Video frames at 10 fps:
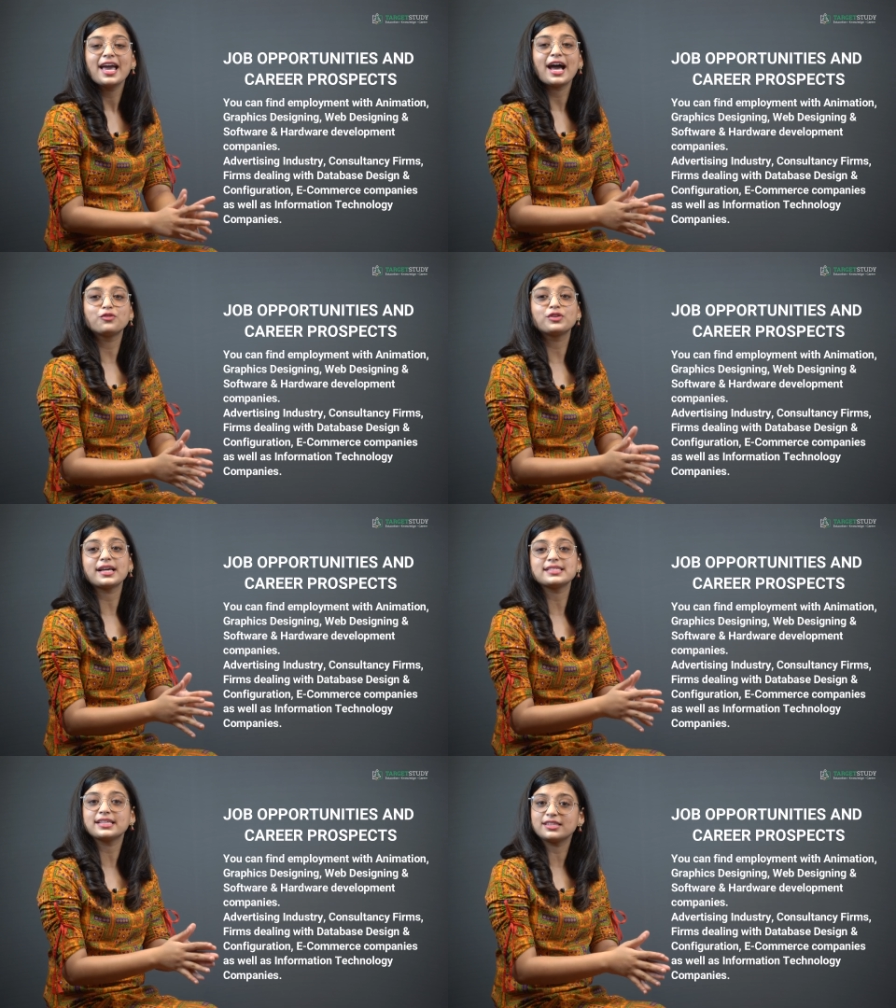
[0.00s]

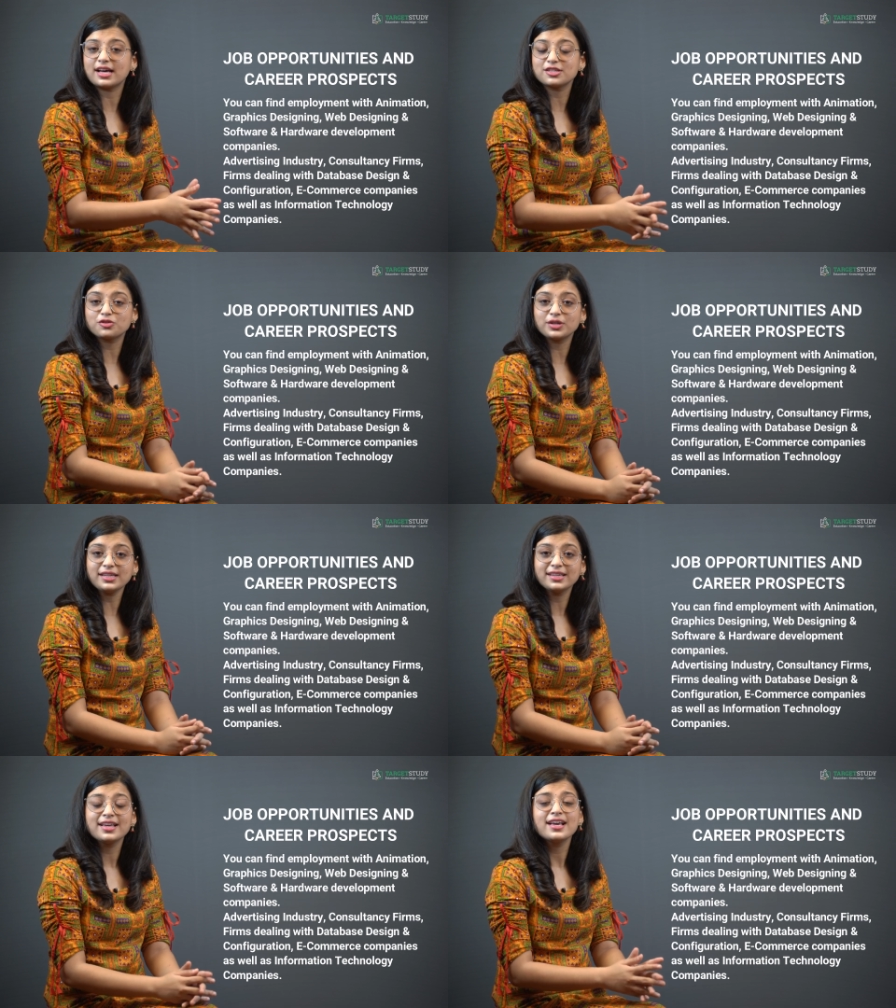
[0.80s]
advertising
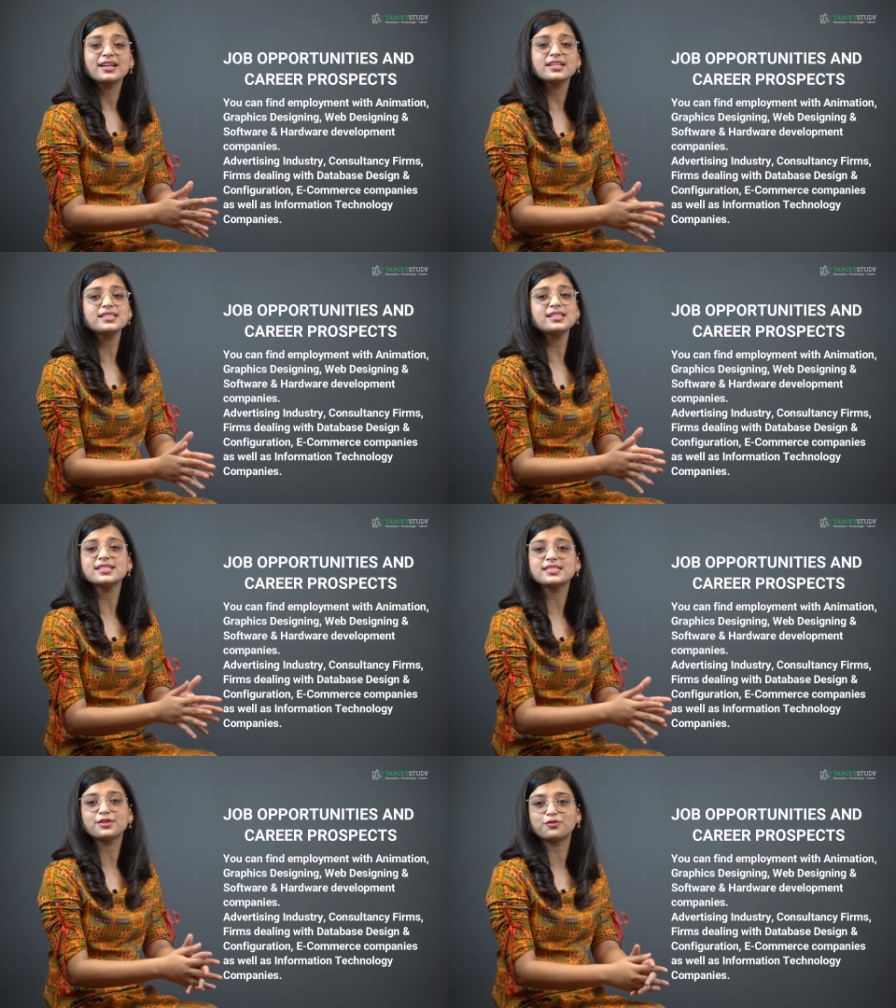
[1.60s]
industry,
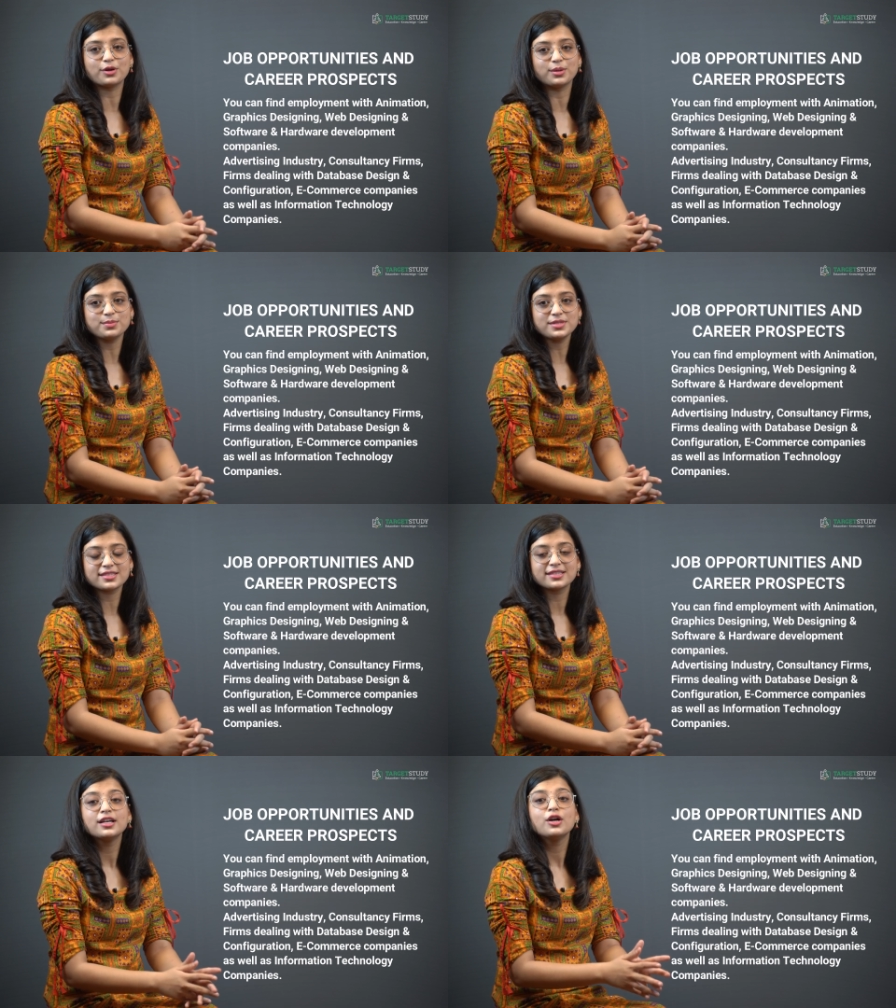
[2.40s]
consultancy
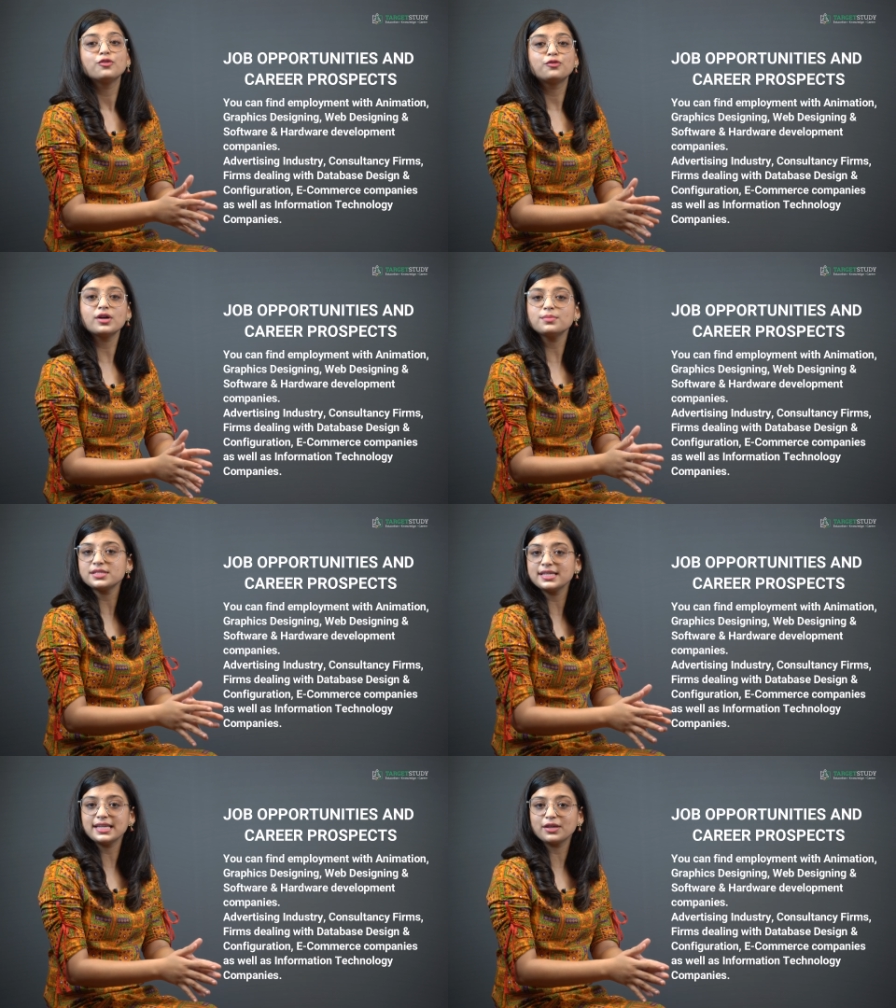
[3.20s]
firms, firms
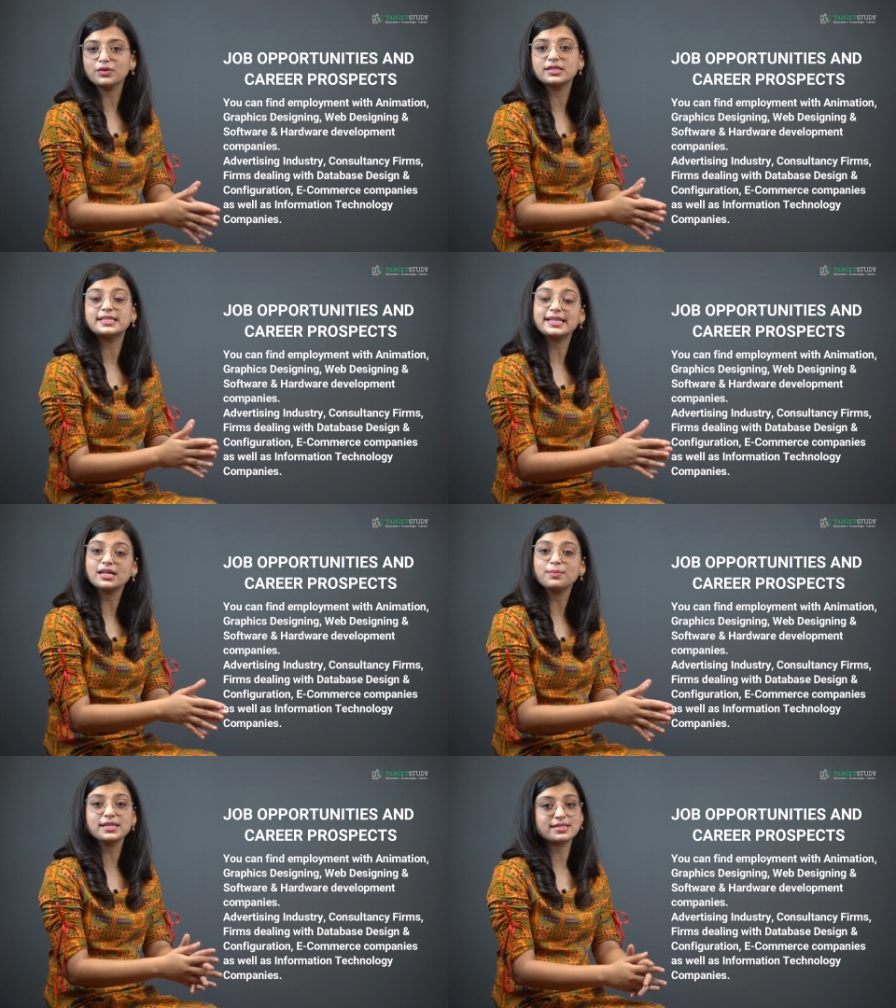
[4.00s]
dealing with
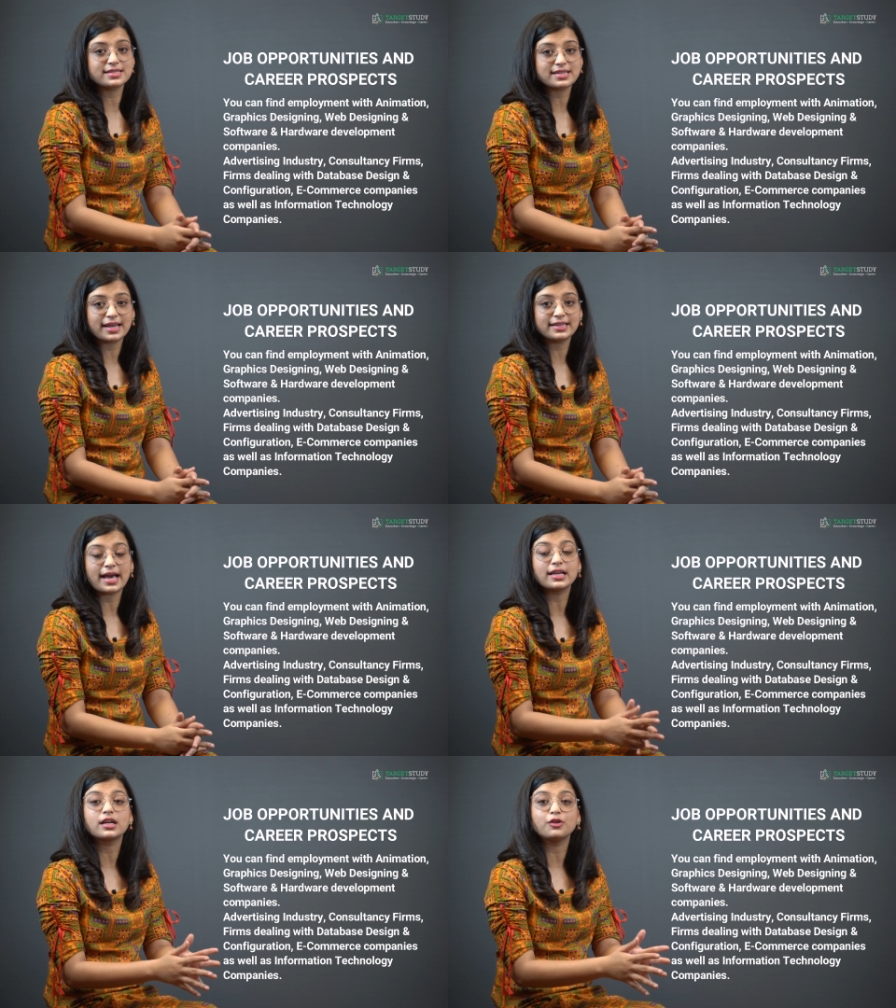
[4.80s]
database design
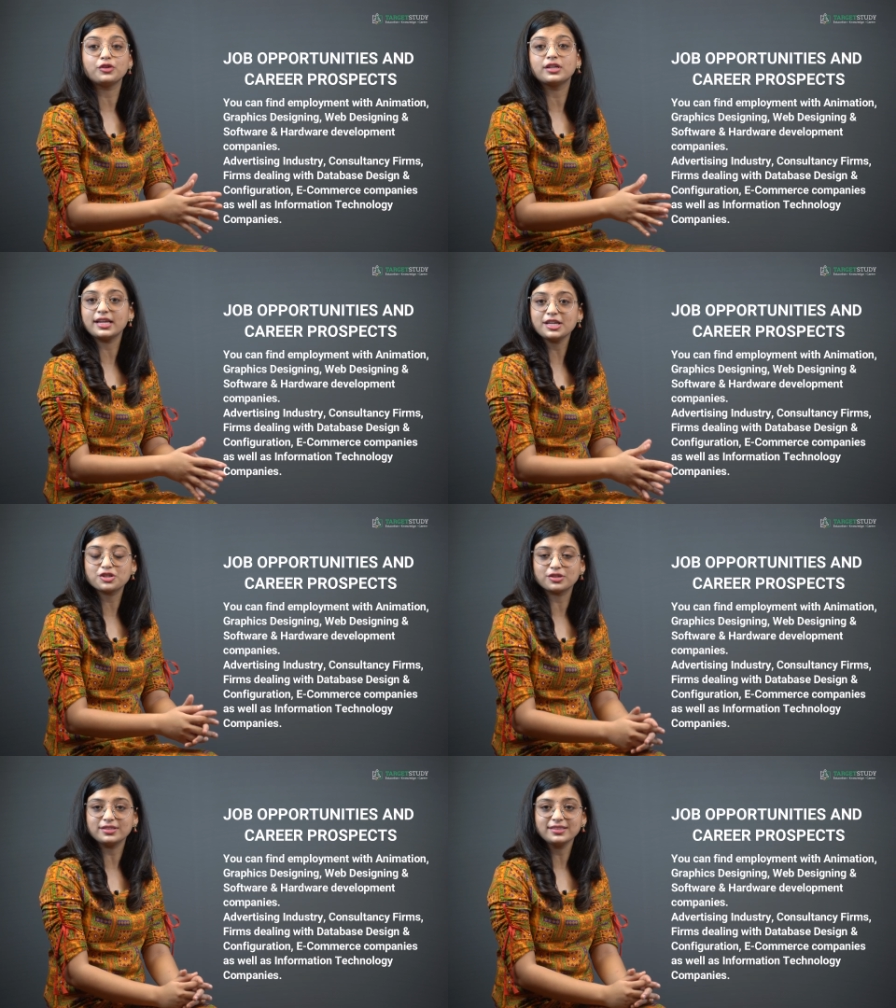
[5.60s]
and
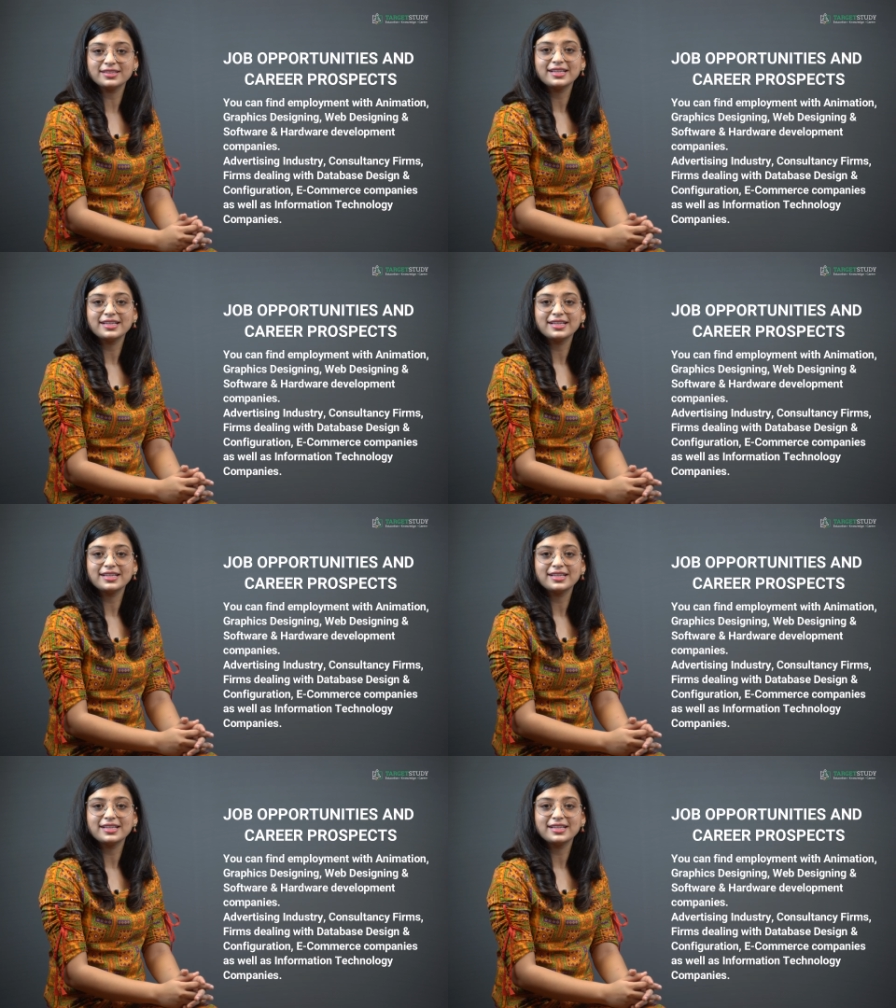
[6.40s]
configuration,